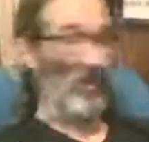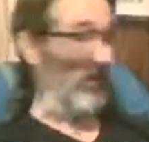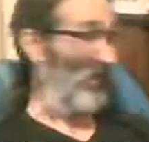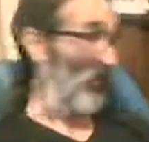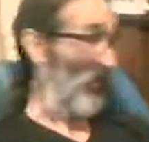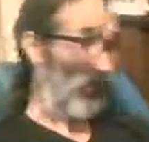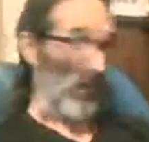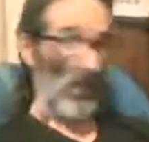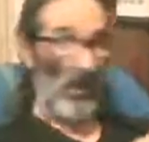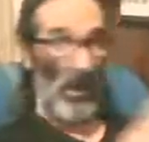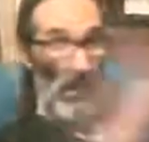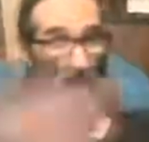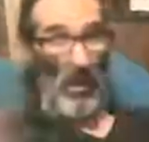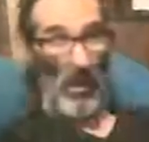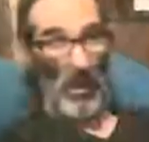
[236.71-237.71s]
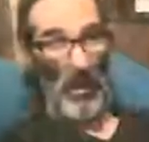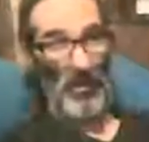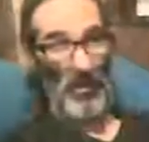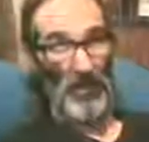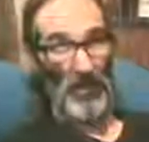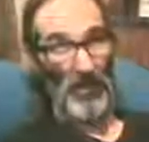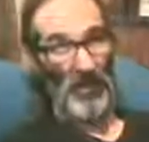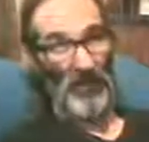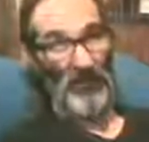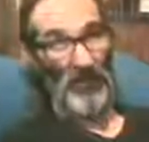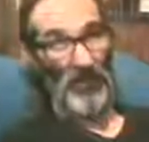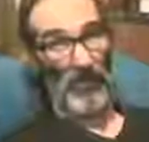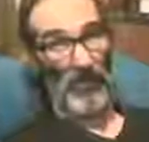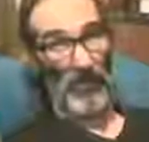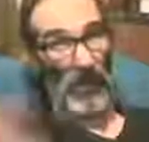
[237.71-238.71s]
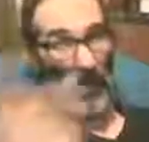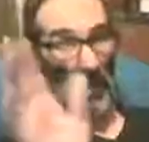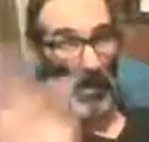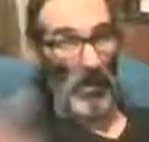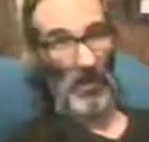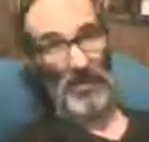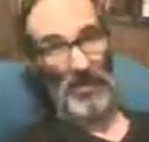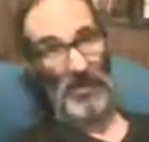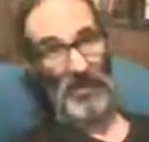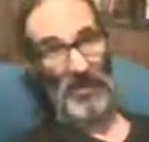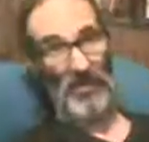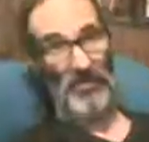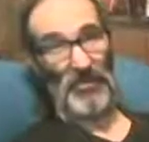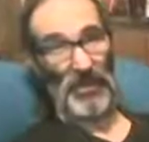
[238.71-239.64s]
but if you took all the money from all the rich